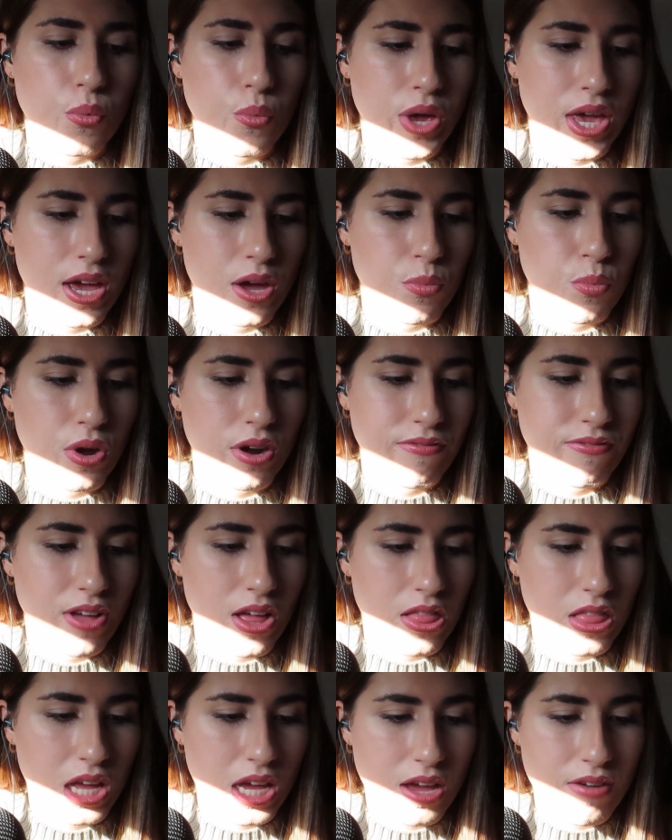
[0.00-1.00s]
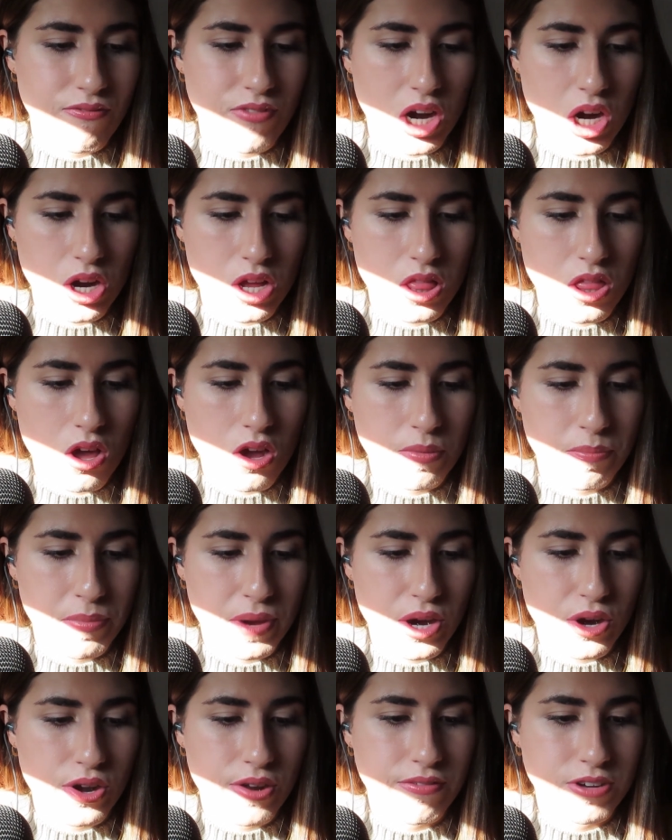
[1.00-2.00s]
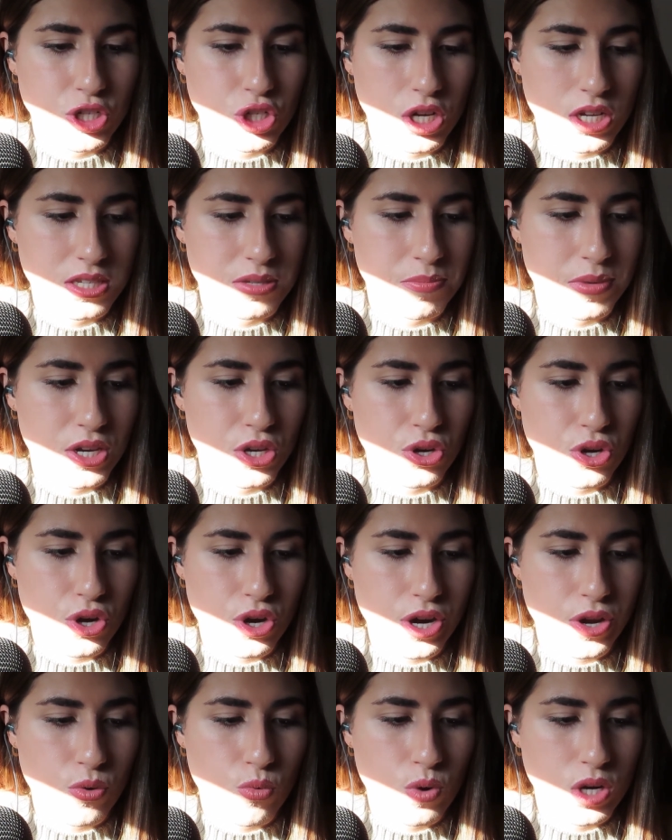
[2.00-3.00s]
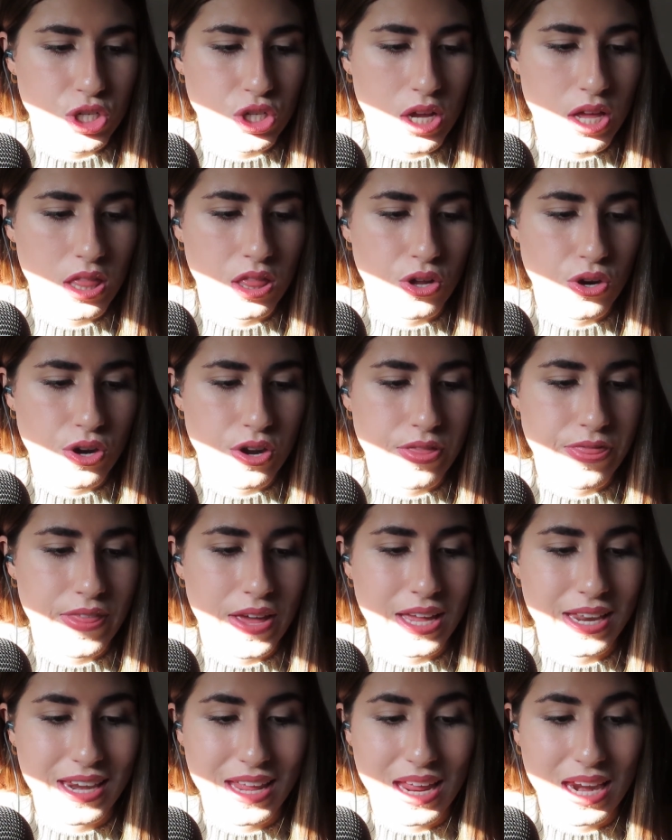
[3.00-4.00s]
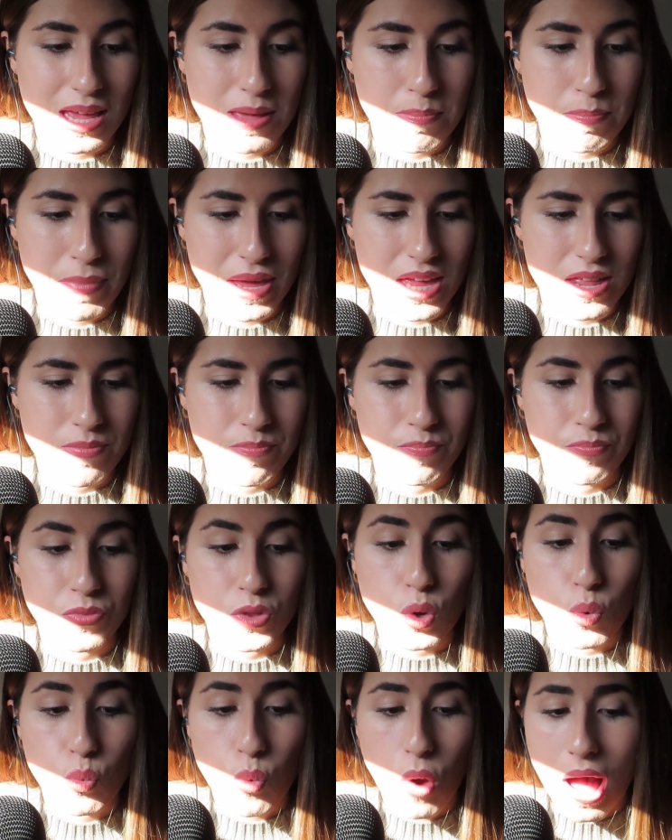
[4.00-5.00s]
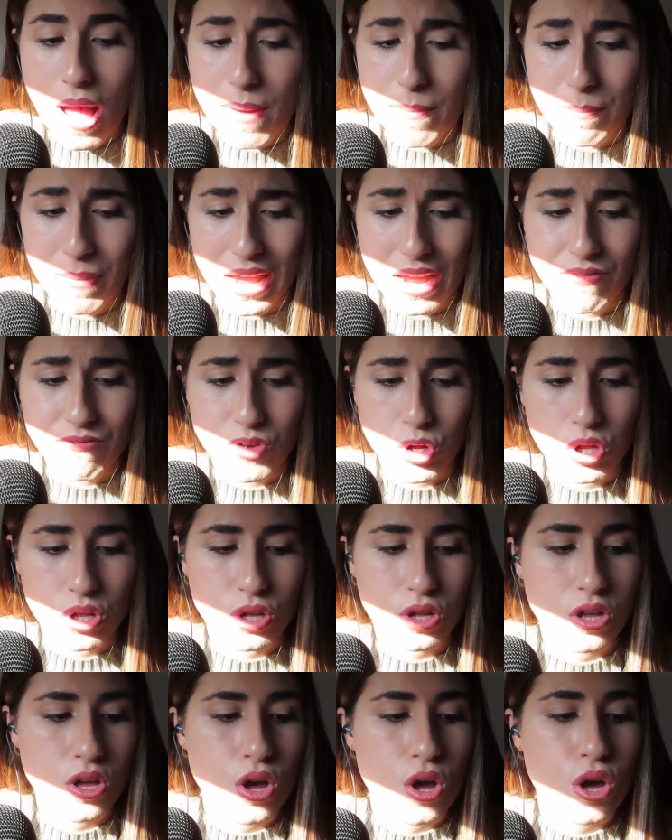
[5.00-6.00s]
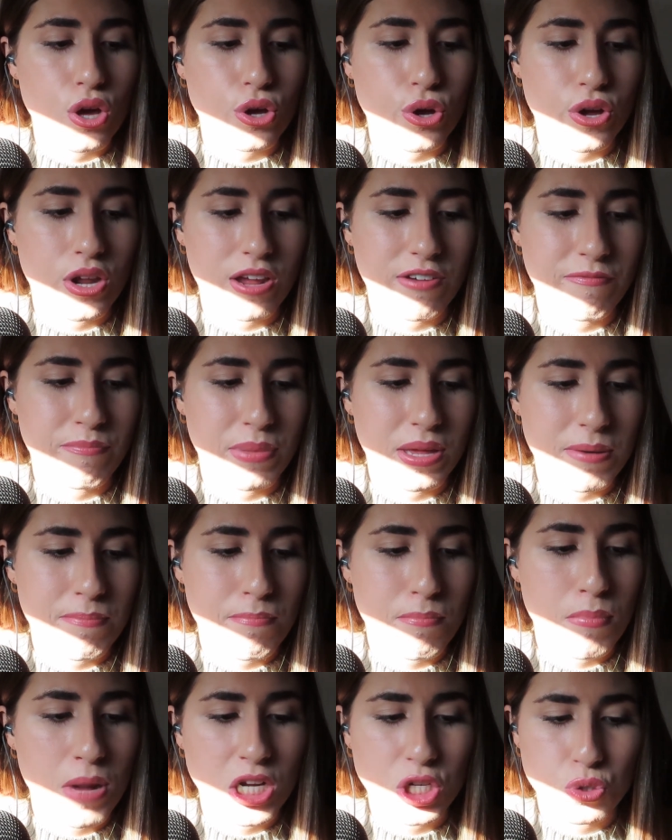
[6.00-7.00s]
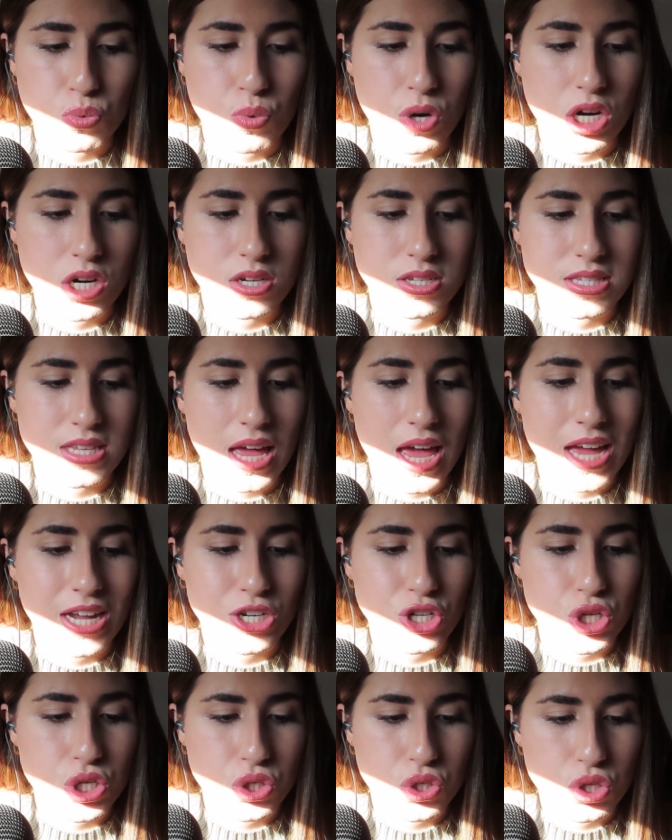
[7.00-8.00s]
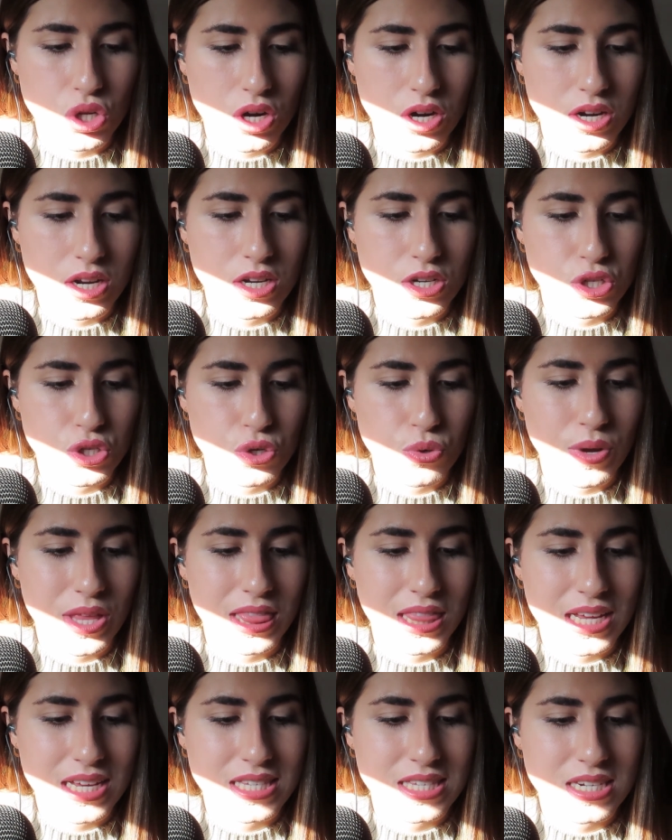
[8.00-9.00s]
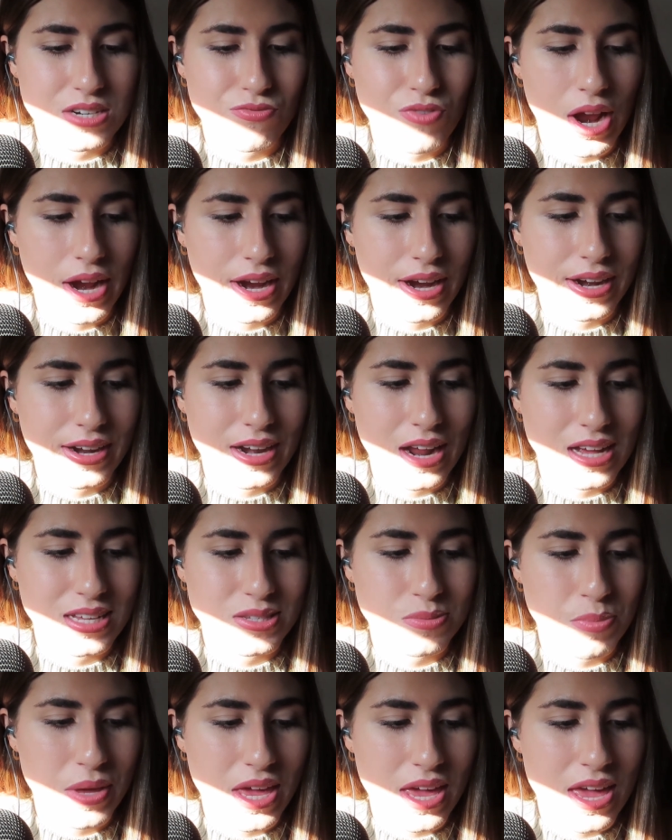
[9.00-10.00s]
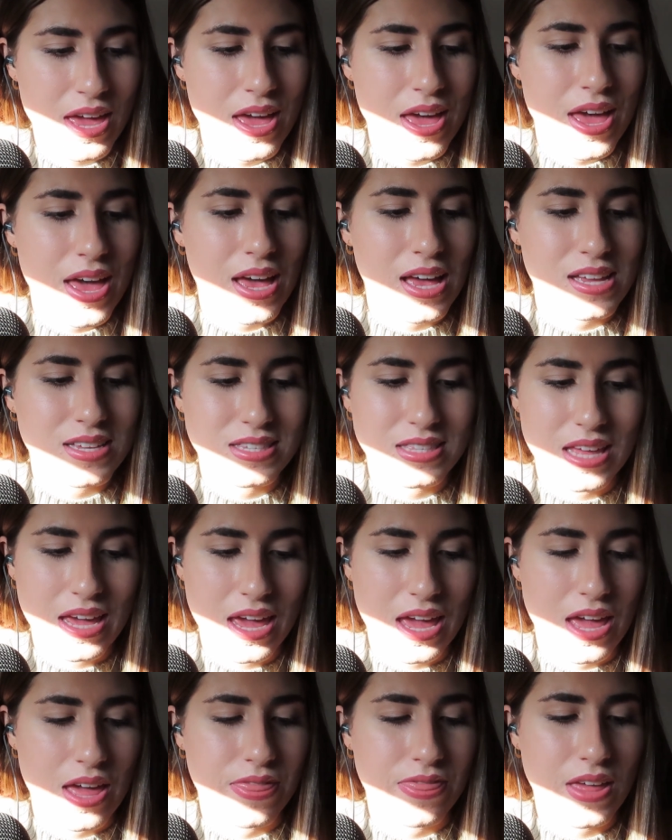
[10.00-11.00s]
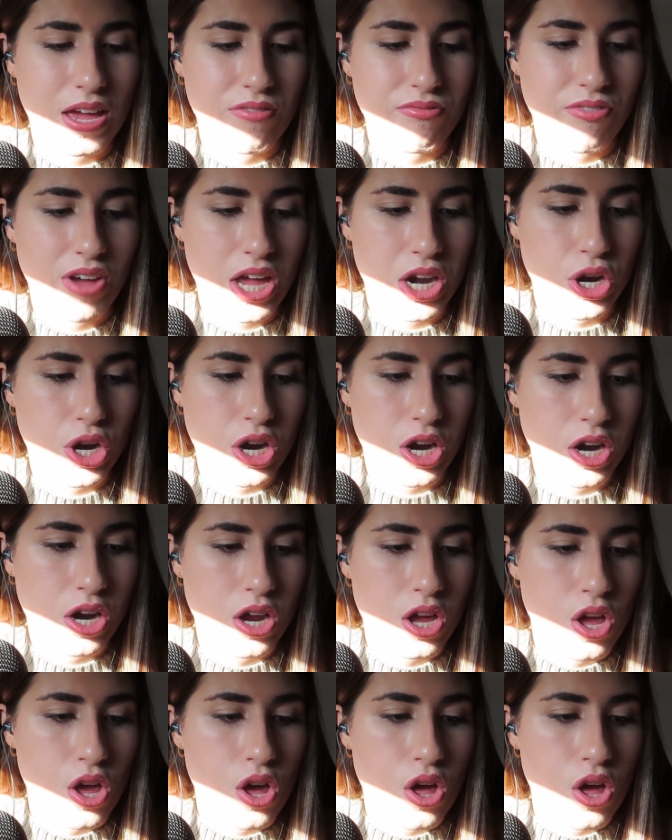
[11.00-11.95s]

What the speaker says: We had what felt like a very long period of adjustment, during which I learned that getting bitten, while painful, could have been much worse, and she started to at least recognize me as the hand that fed her.